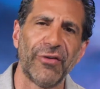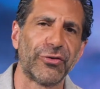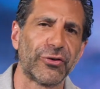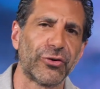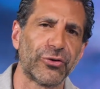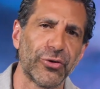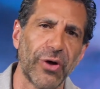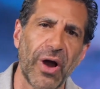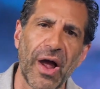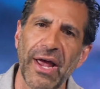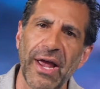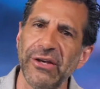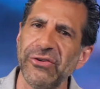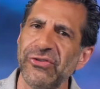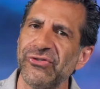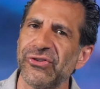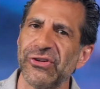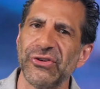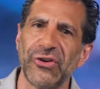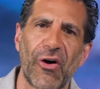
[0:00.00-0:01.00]
of
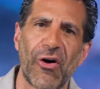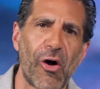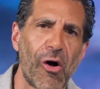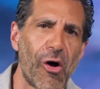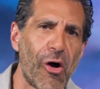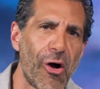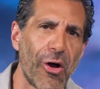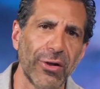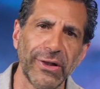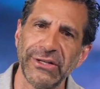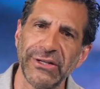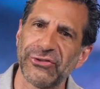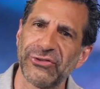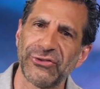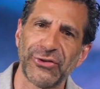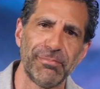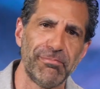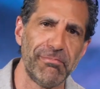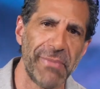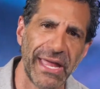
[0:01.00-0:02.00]
Christ in all its
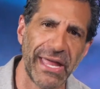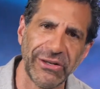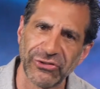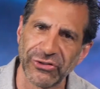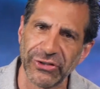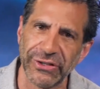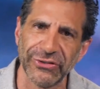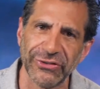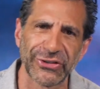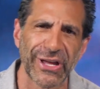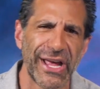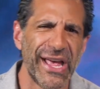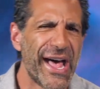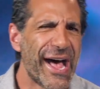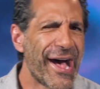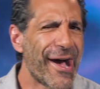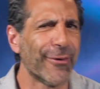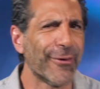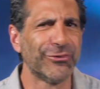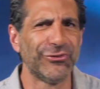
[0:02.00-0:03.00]
dimensions,
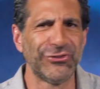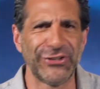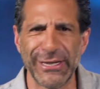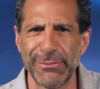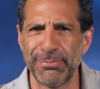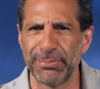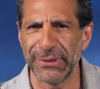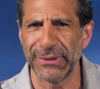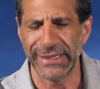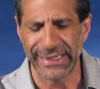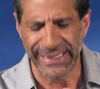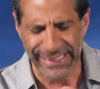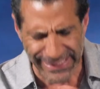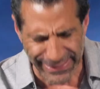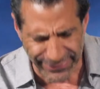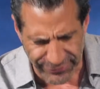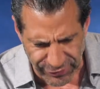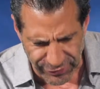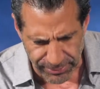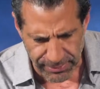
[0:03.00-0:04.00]
how deeply
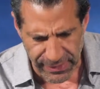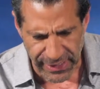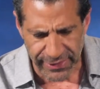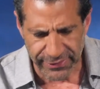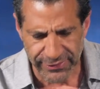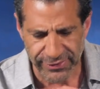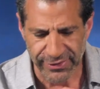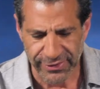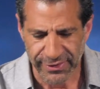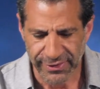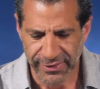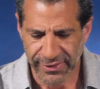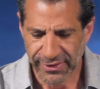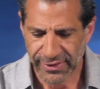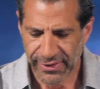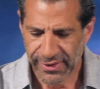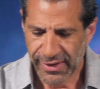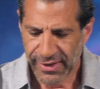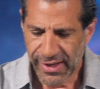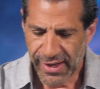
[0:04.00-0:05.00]
intimate
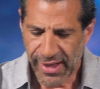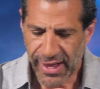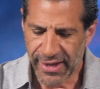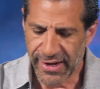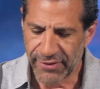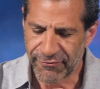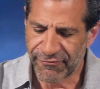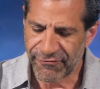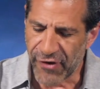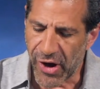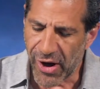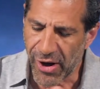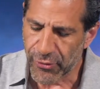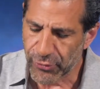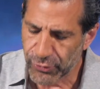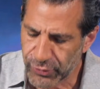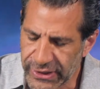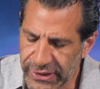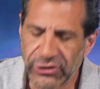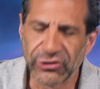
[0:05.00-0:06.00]
and
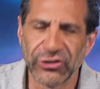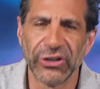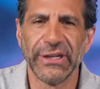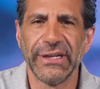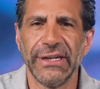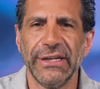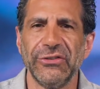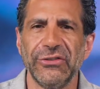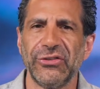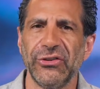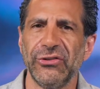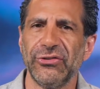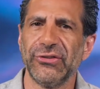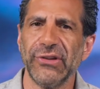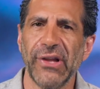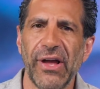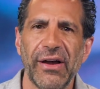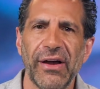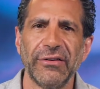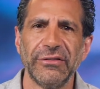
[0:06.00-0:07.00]
far-reaching is His
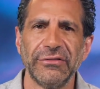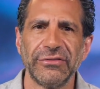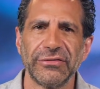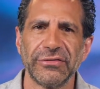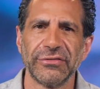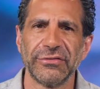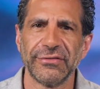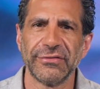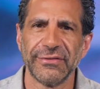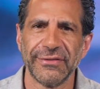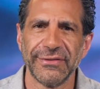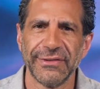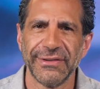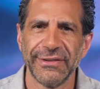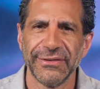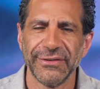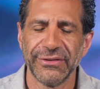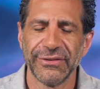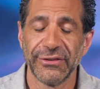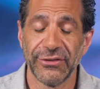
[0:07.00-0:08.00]
love.
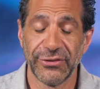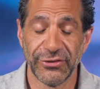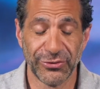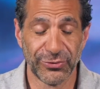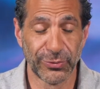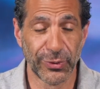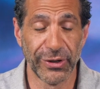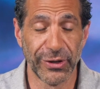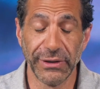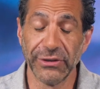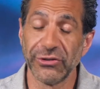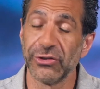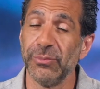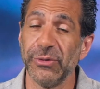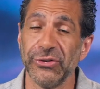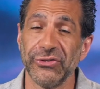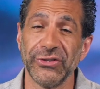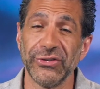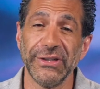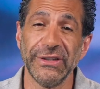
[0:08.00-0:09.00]
This is where
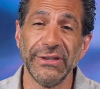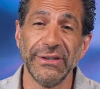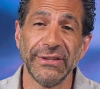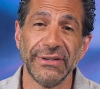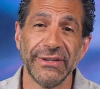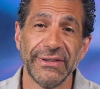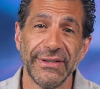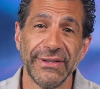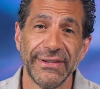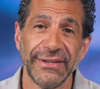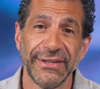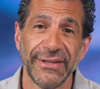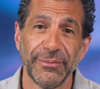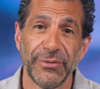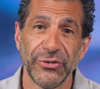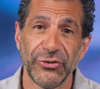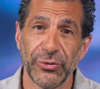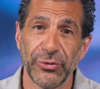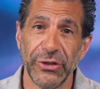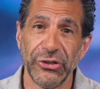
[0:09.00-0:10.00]
intimacy
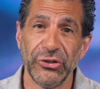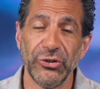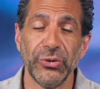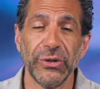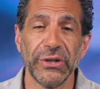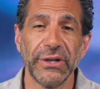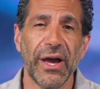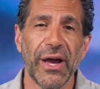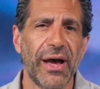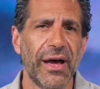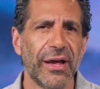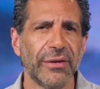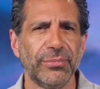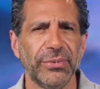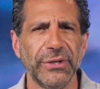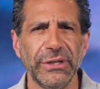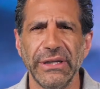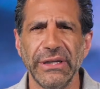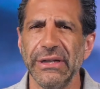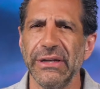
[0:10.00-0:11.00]
between you and God
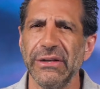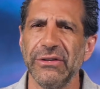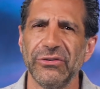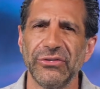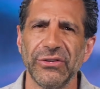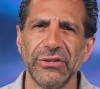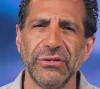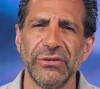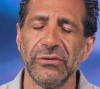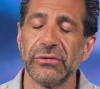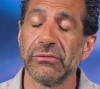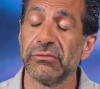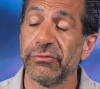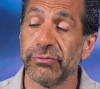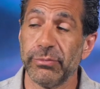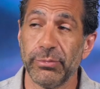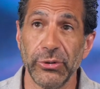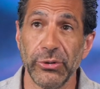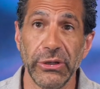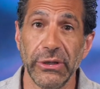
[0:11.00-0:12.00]
begins, and
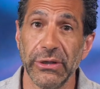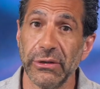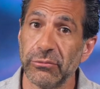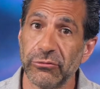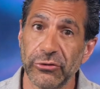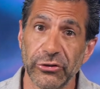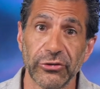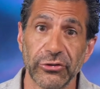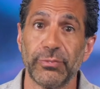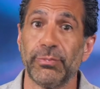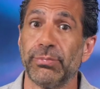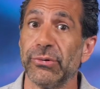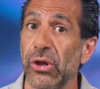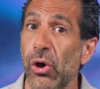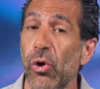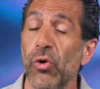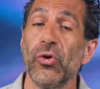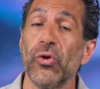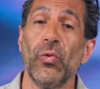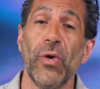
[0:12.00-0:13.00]
being just
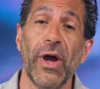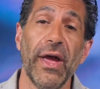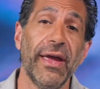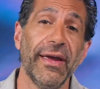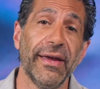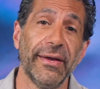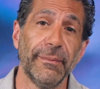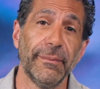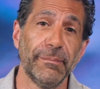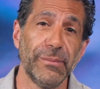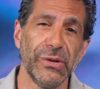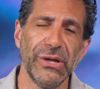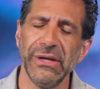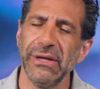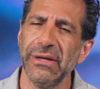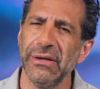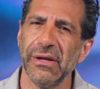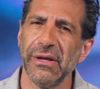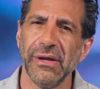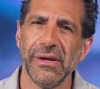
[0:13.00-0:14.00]
blown away and
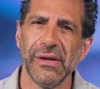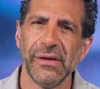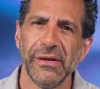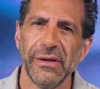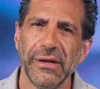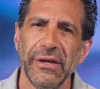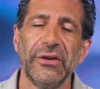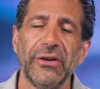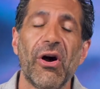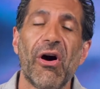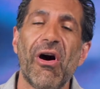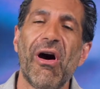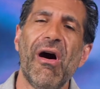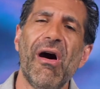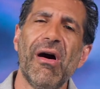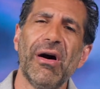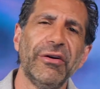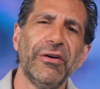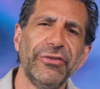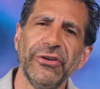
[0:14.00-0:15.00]
being in
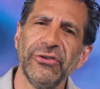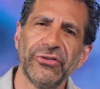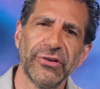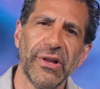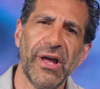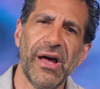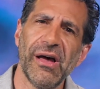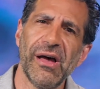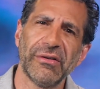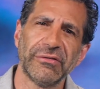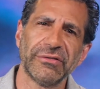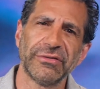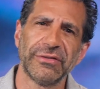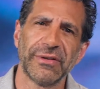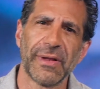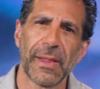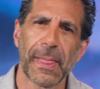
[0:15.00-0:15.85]
awe of His love.